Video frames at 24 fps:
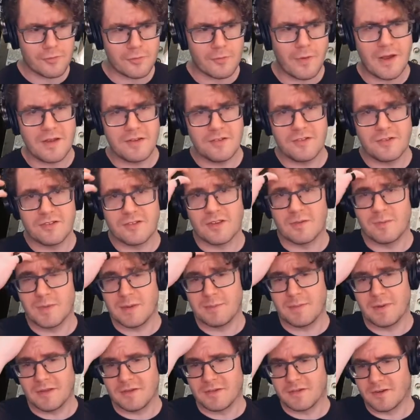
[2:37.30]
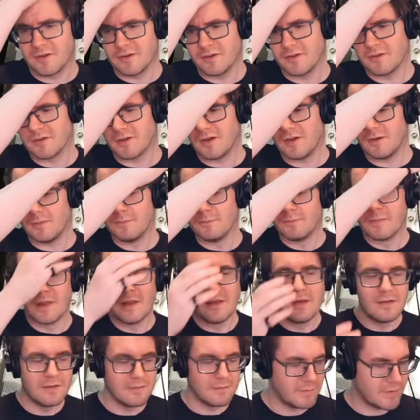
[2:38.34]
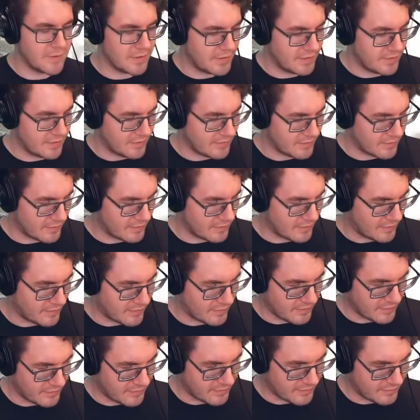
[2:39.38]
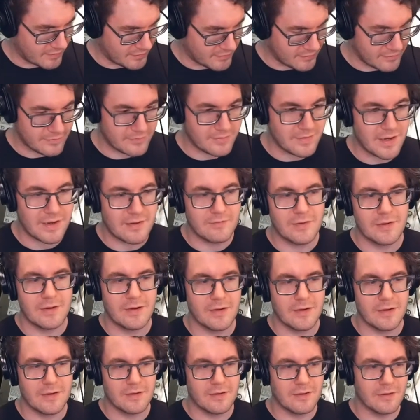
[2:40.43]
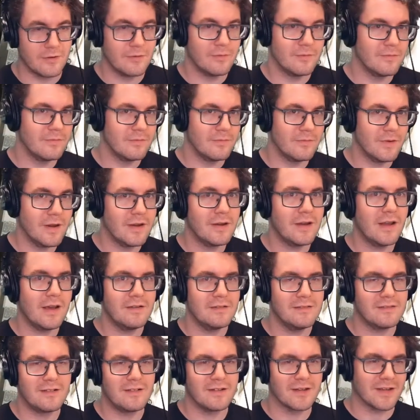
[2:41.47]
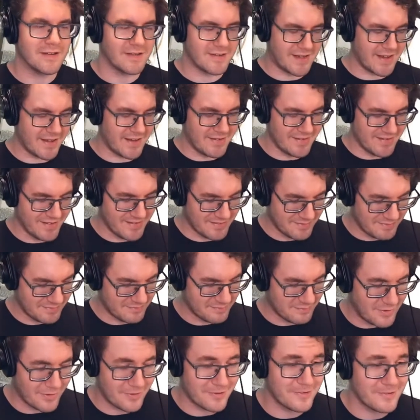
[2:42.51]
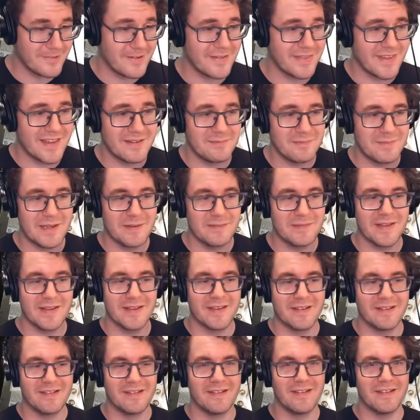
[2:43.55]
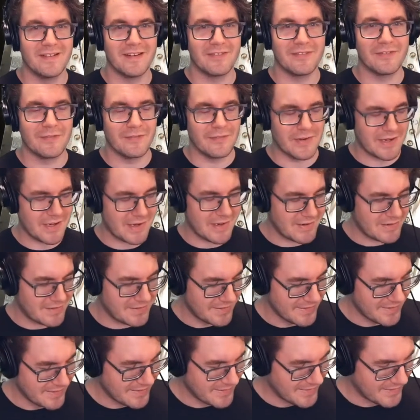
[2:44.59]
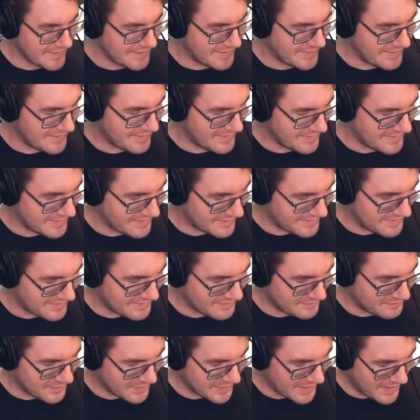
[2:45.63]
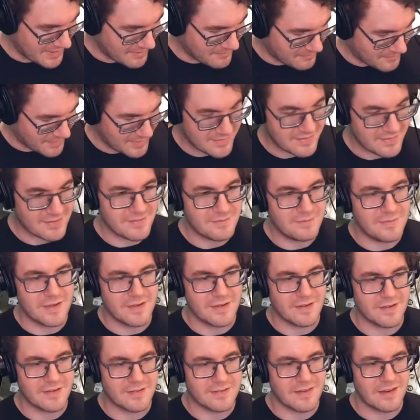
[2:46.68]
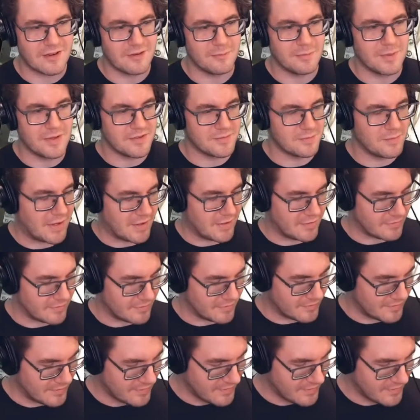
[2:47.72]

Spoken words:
wise, she's gonna be Belisarius Call, but who's not very good right now. I'll get more on that maybe in a different video. But I want a big centerpiece model